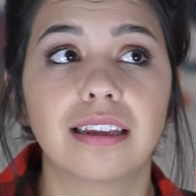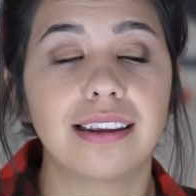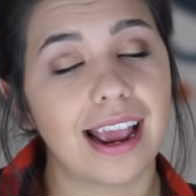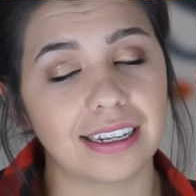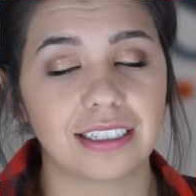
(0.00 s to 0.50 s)

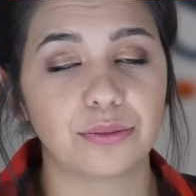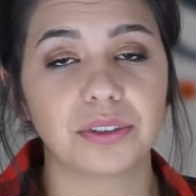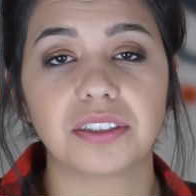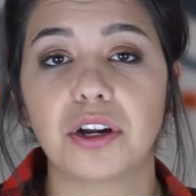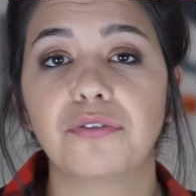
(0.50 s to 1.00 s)
Yes, it
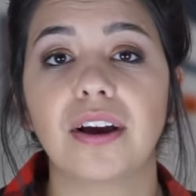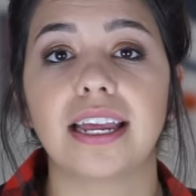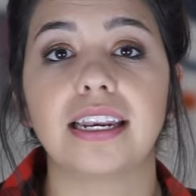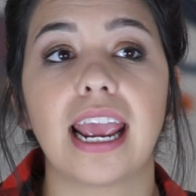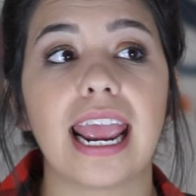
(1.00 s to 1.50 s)
was no
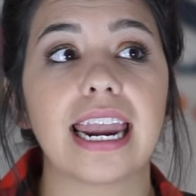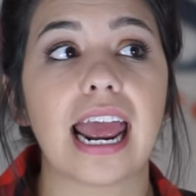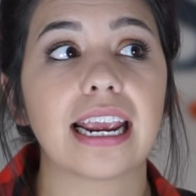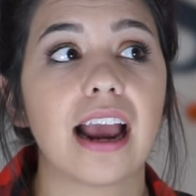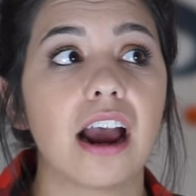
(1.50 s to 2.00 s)
fun and
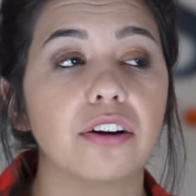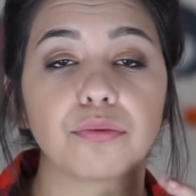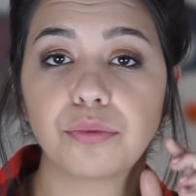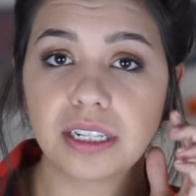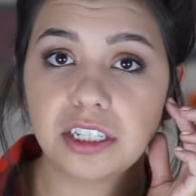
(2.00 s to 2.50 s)
I got
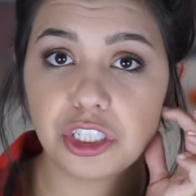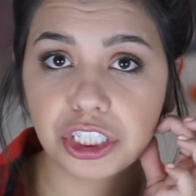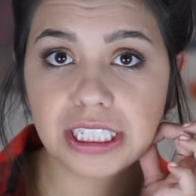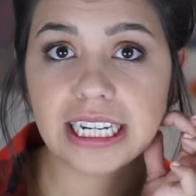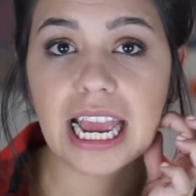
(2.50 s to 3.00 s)
really
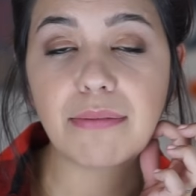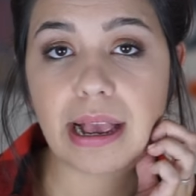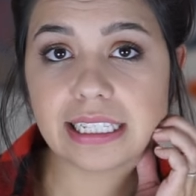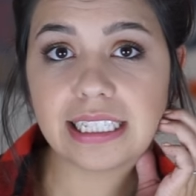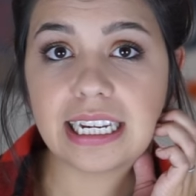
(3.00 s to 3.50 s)
dirty and
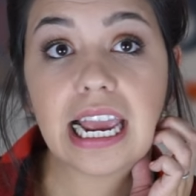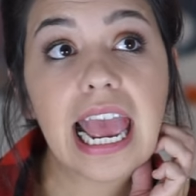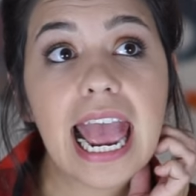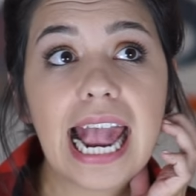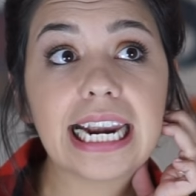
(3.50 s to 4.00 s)
messy
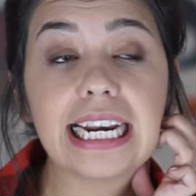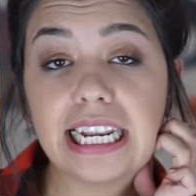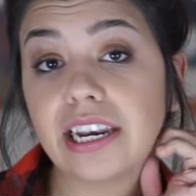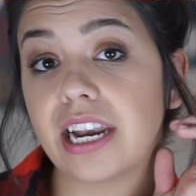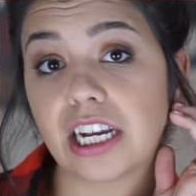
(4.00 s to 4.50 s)
and I
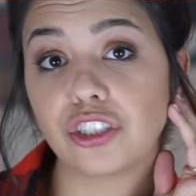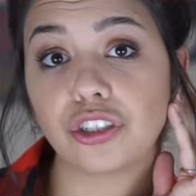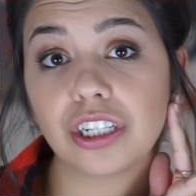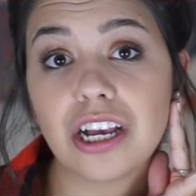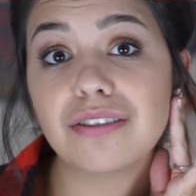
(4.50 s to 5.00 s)
needed extra
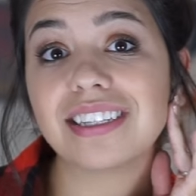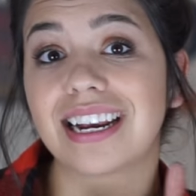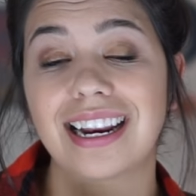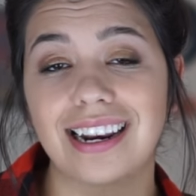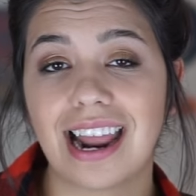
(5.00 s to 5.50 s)
clothes
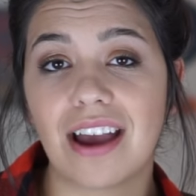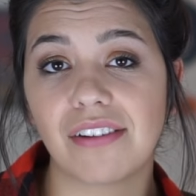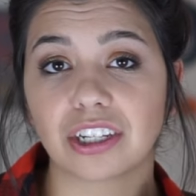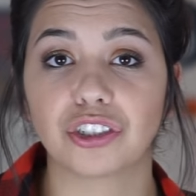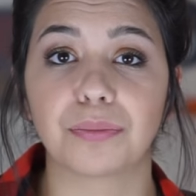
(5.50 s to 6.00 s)
and I didn't have
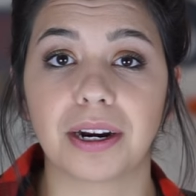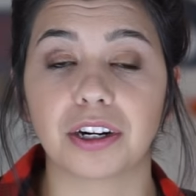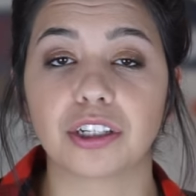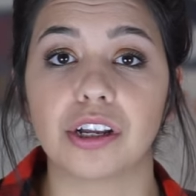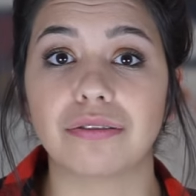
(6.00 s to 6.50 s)
extra pair
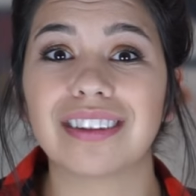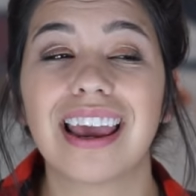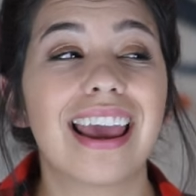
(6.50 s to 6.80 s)
of clothes.